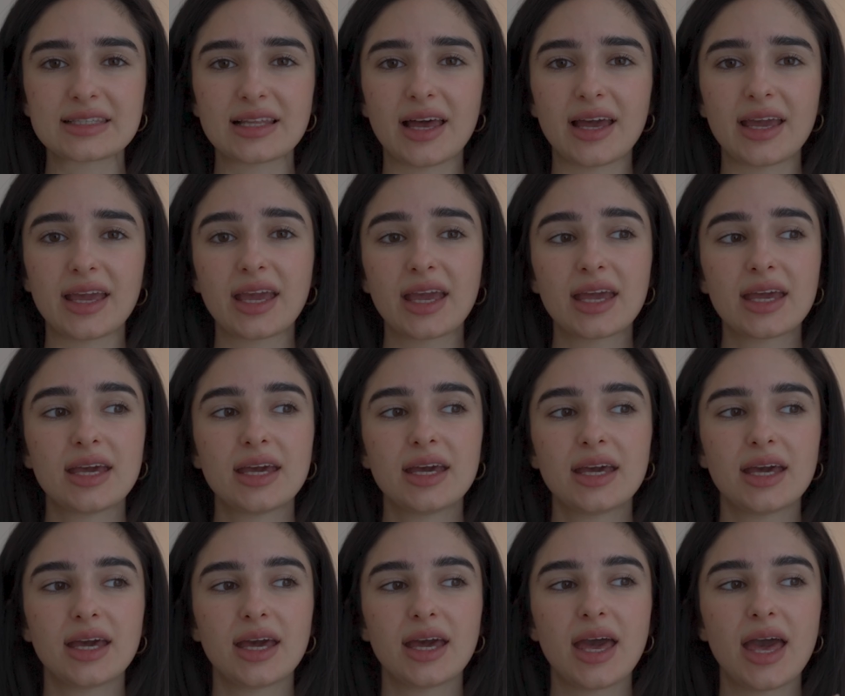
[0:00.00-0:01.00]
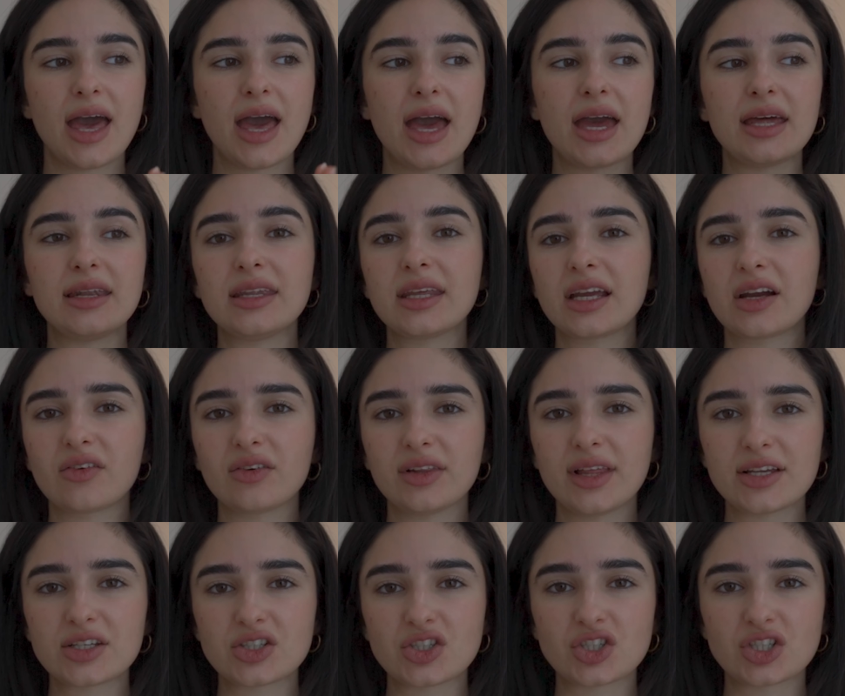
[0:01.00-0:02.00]
like ending a
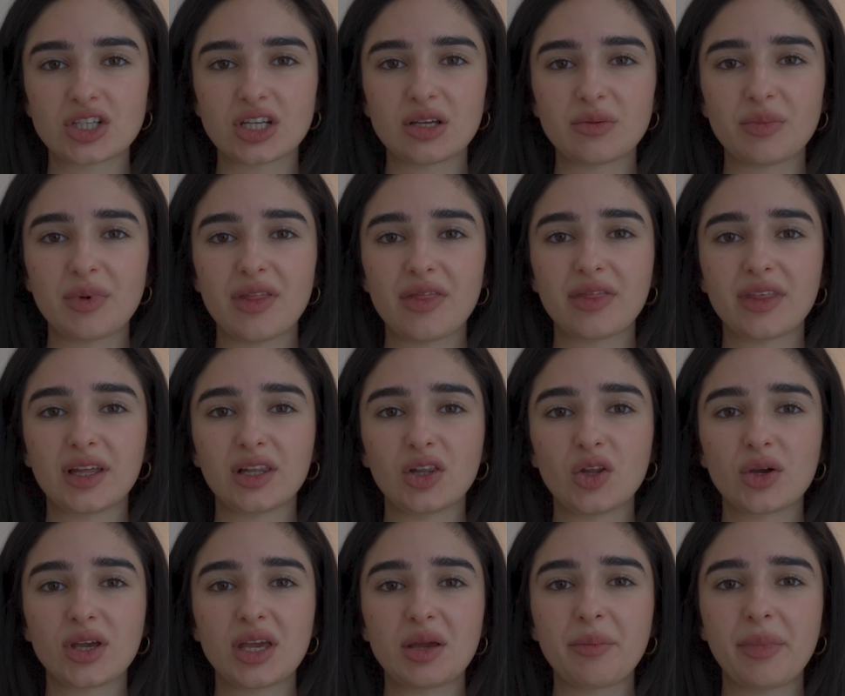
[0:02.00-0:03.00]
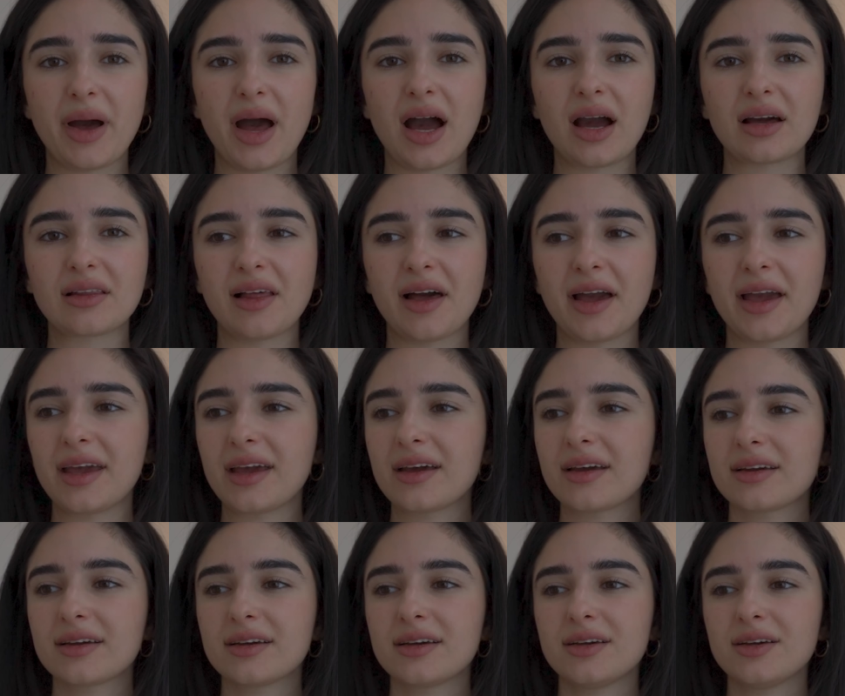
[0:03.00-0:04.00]
relationship and then looking back like,
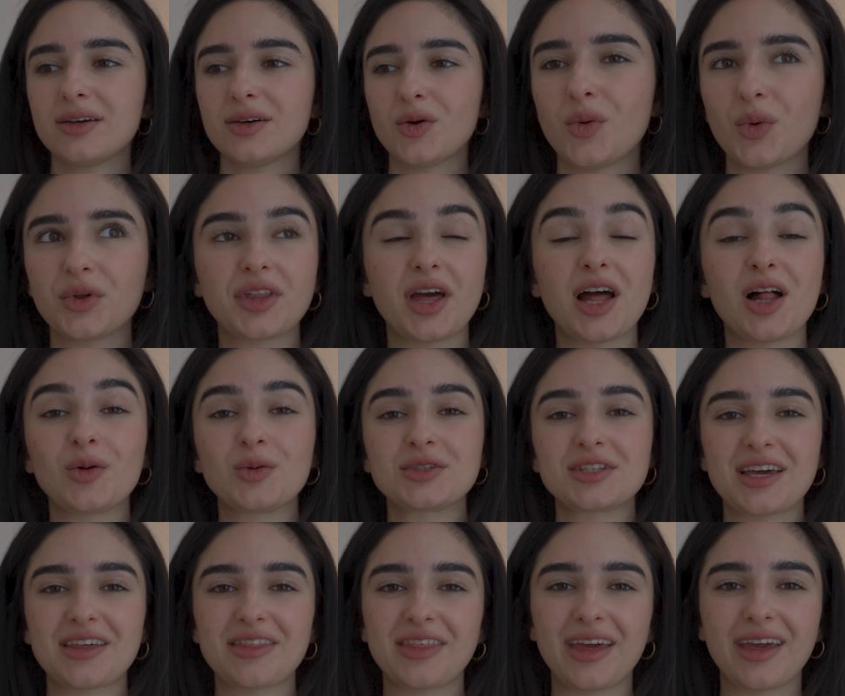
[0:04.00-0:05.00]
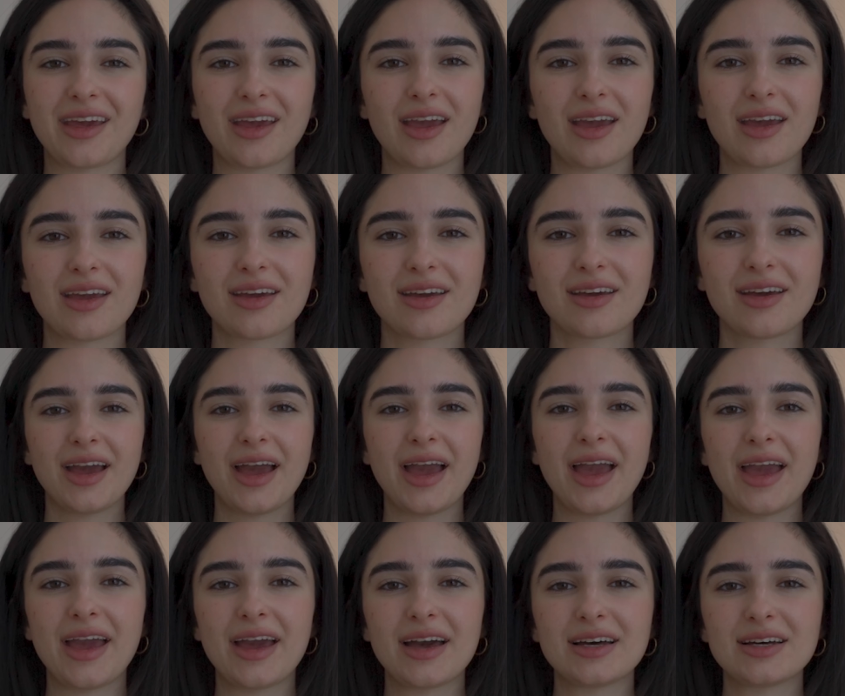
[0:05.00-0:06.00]
what the hell was I thinking?
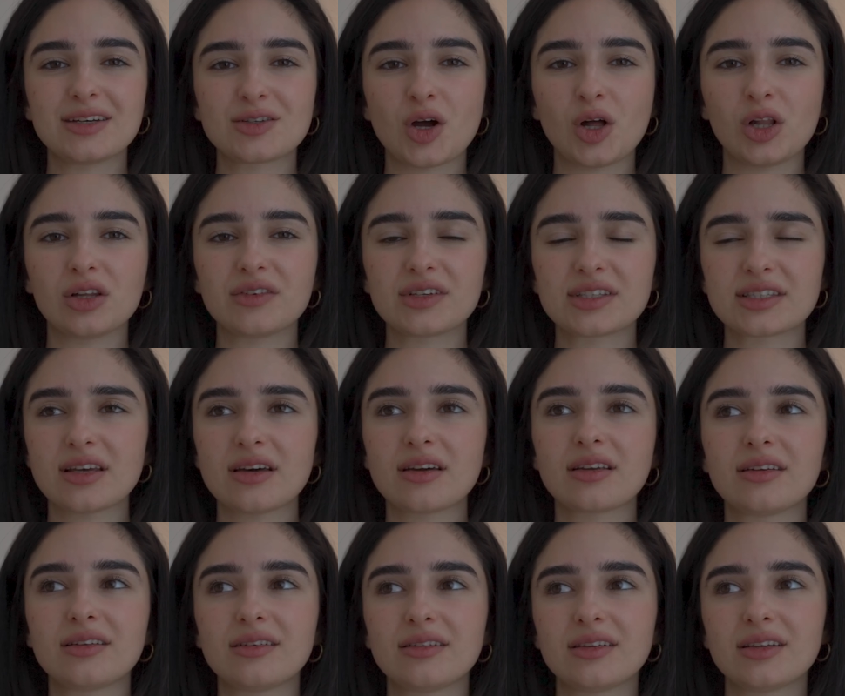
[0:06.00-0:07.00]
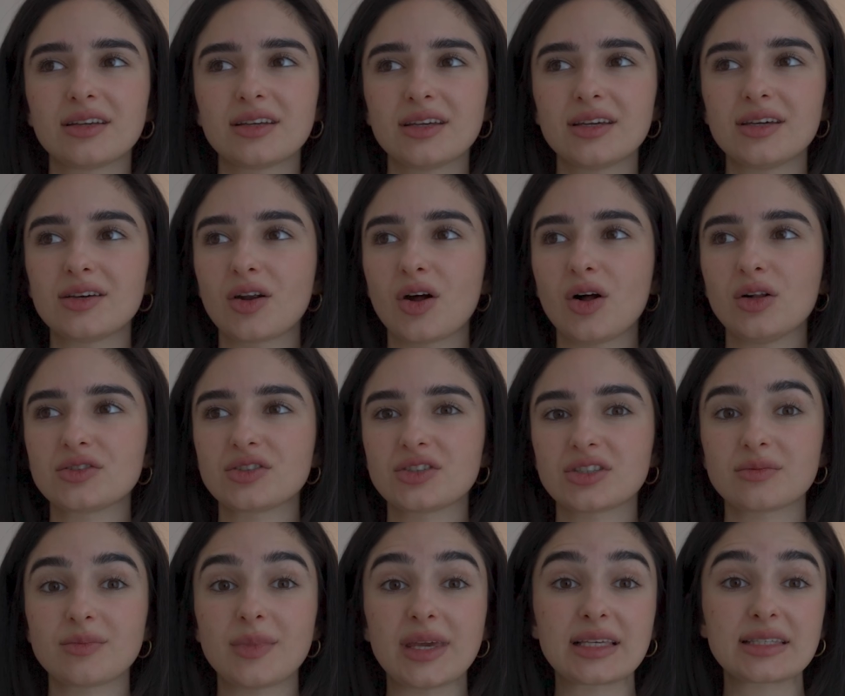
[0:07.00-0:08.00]
And all of a sudden, it all
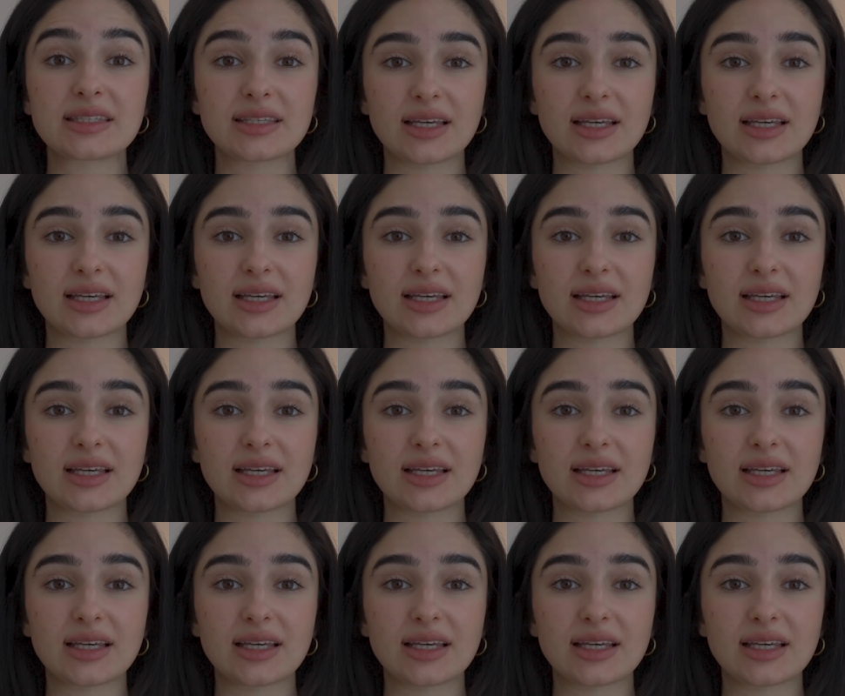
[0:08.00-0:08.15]
just makes